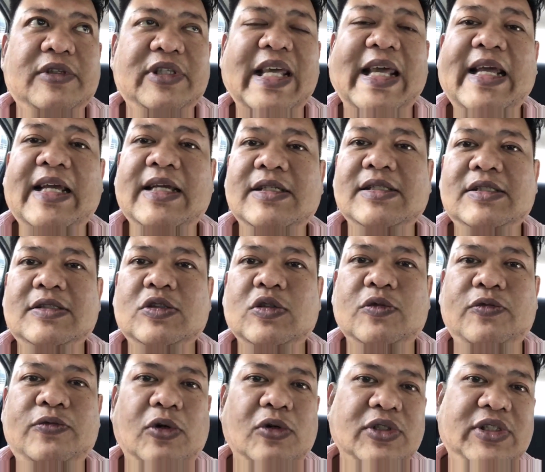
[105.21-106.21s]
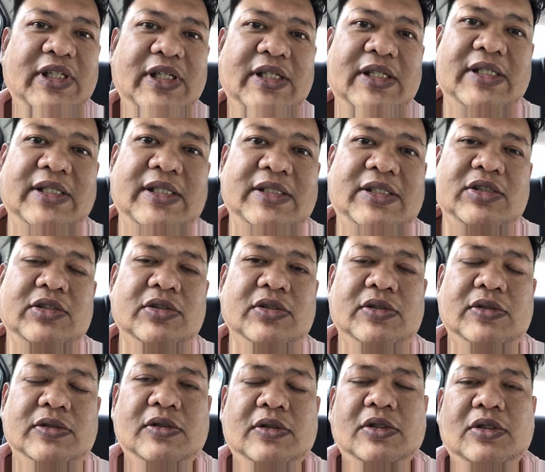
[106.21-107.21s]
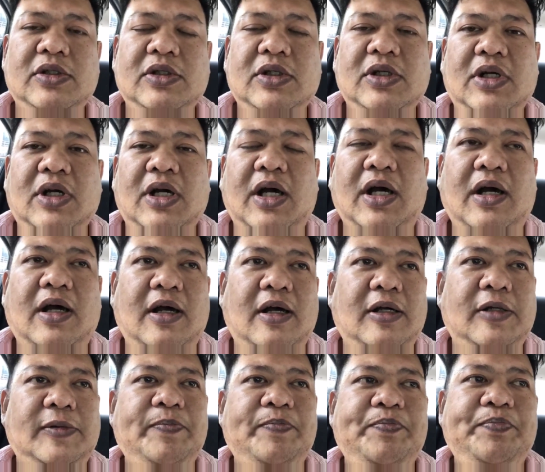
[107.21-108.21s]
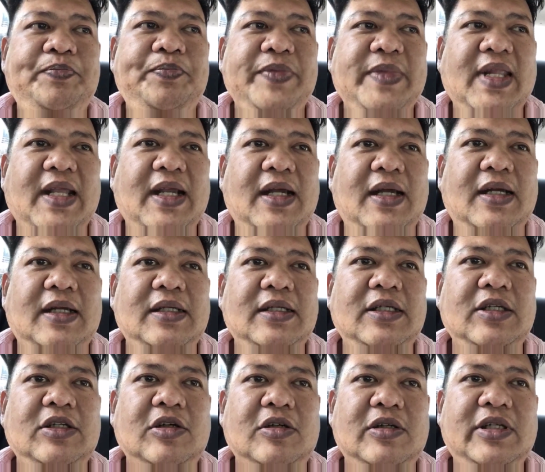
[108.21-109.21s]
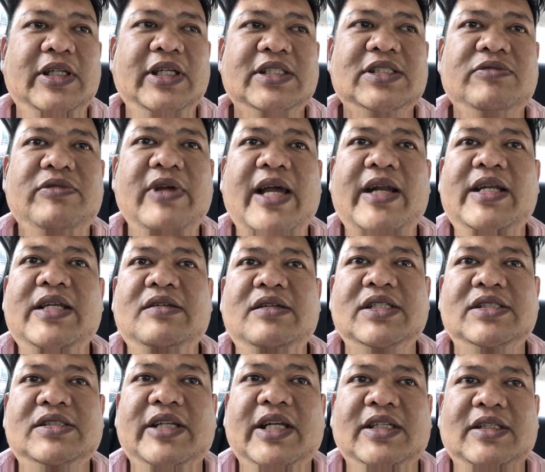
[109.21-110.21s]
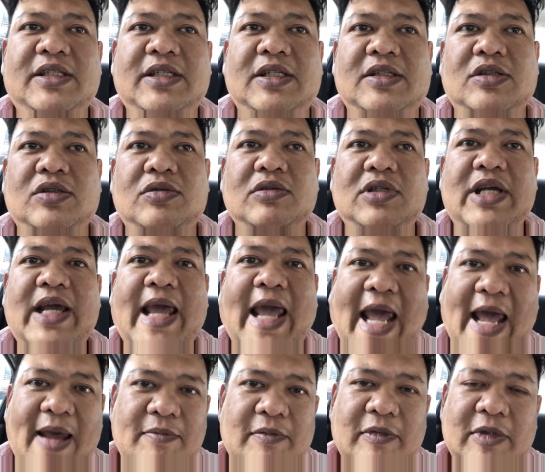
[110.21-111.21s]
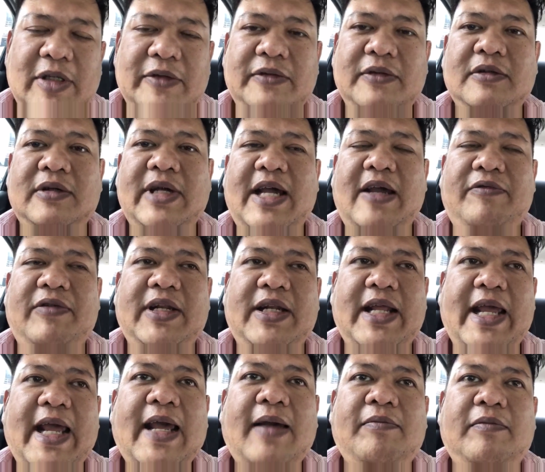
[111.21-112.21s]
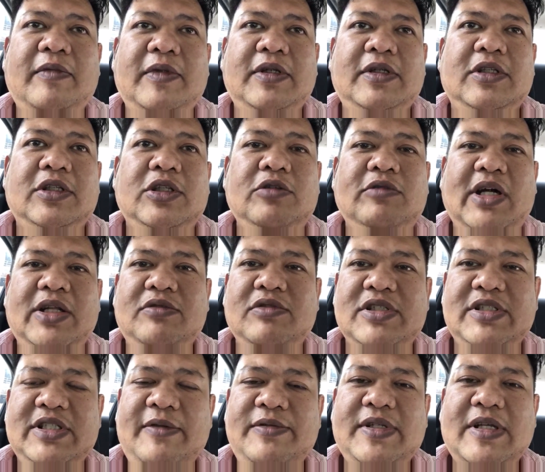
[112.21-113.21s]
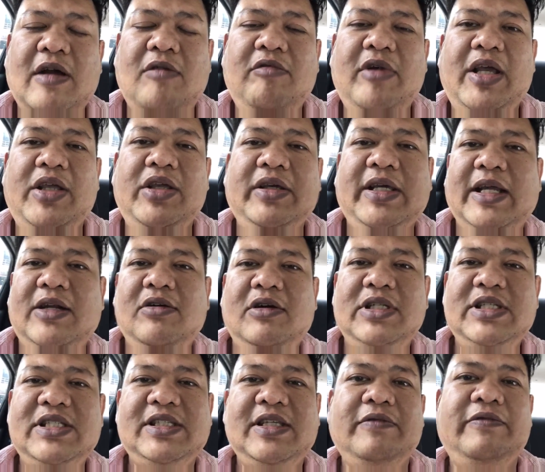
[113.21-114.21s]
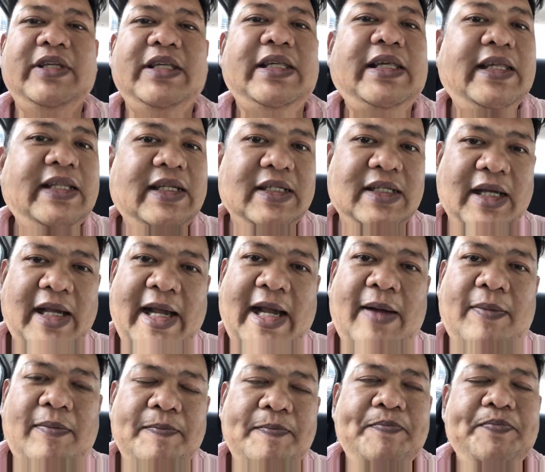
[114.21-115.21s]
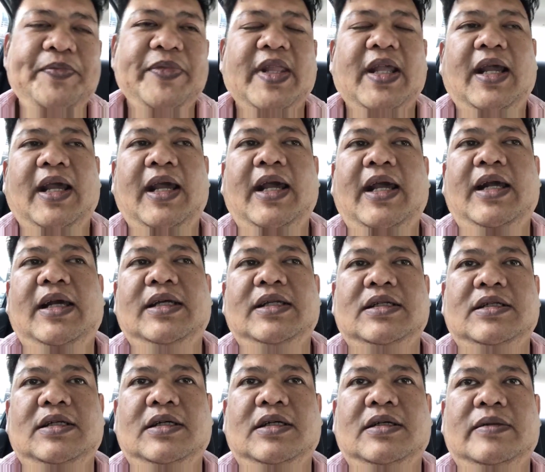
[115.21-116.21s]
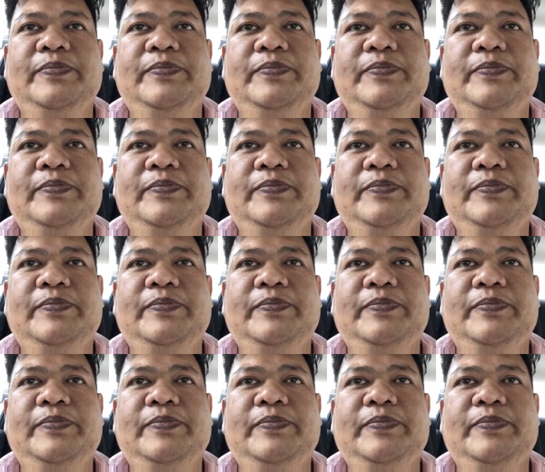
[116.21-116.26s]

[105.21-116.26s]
things to folders, it's very restricted to the app. If you have an app you want to save somewhere, you can only save it in the app. And